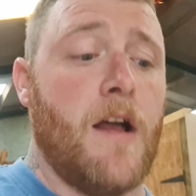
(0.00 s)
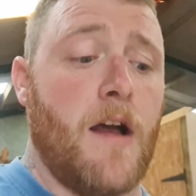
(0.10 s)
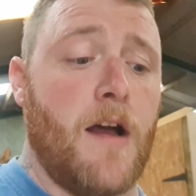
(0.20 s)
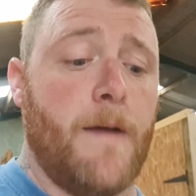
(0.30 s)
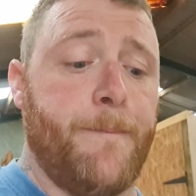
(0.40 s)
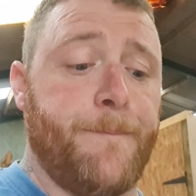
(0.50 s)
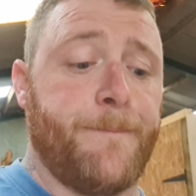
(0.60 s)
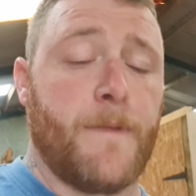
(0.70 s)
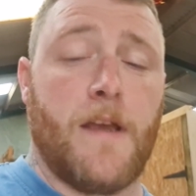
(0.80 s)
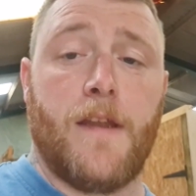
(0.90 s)
And
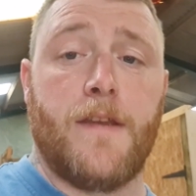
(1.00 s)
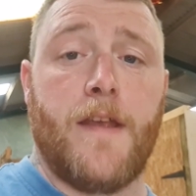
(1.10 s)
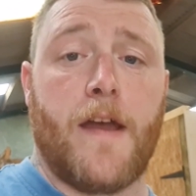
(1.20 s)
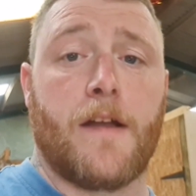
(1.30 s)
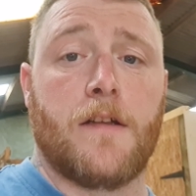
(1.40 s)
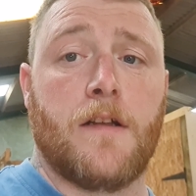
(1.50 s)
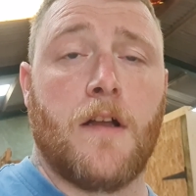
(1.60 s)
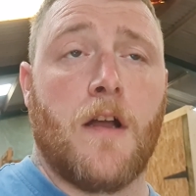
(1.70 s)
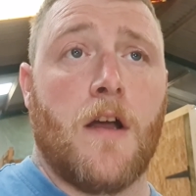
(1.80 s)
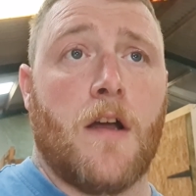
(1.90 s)
then yeah,
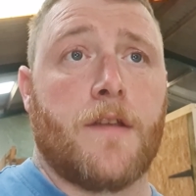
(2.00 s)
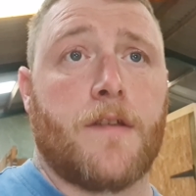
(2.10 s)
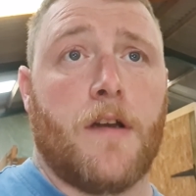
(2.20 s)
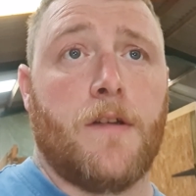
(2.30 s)
so